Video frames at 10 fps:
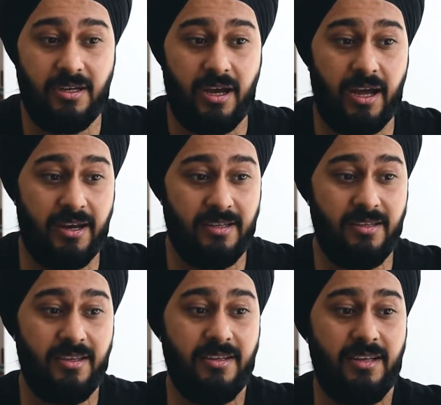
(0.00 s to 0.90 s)
Another
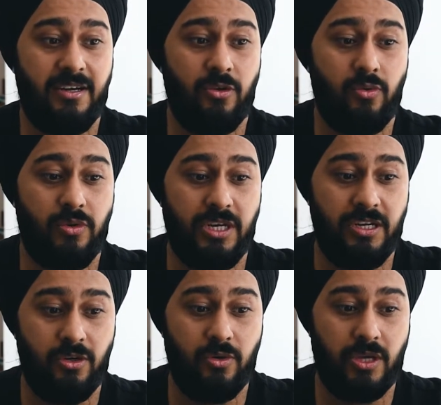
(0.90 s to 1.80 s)
thing that you
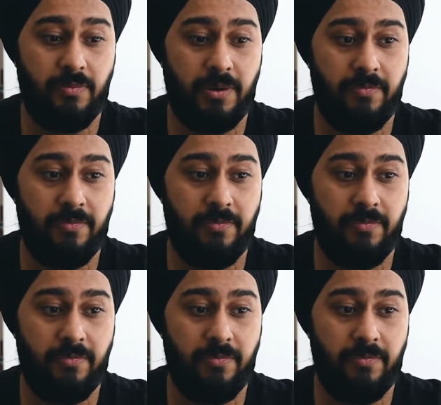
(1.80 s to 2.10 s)
need to keep in